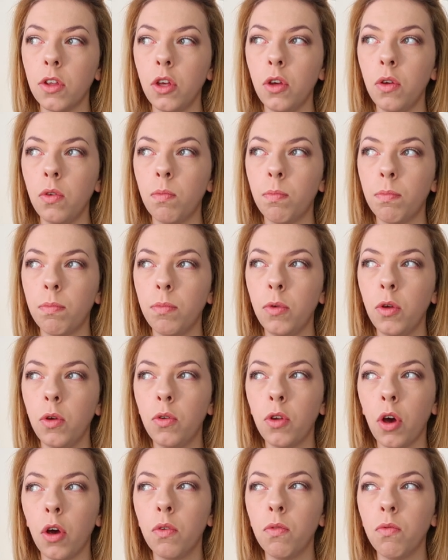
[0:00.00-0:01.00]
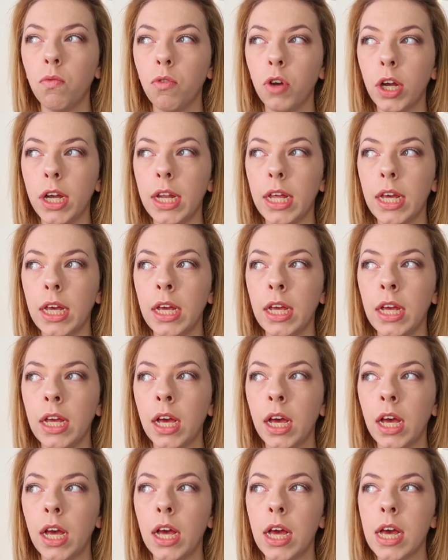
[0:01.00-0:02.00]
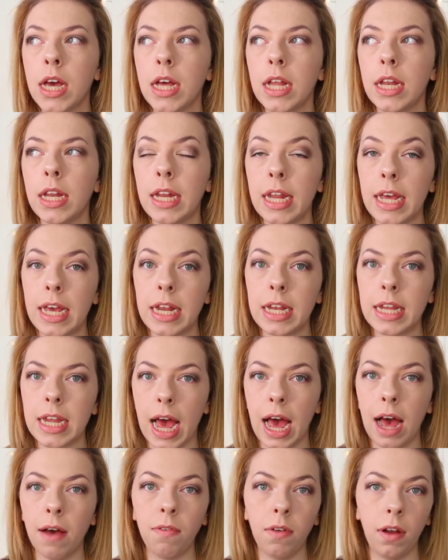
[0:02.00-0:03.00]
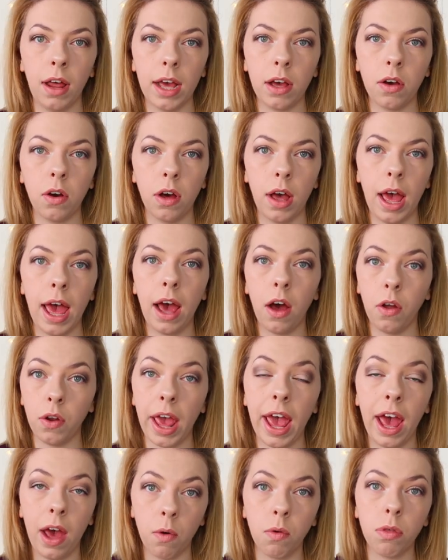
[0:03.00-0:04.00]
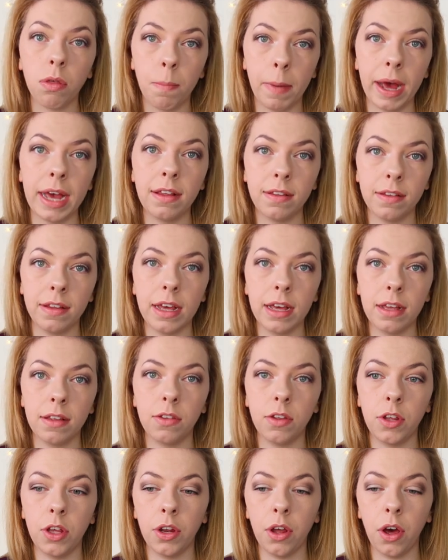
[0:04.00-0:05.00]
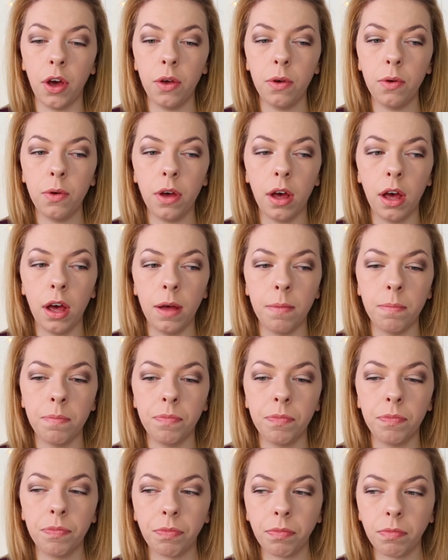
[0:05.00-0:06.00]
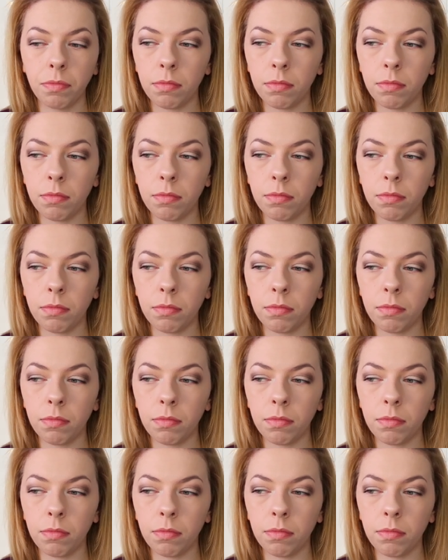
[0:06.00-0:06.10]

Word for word: that you you don't really need to have like on a health basis you know um,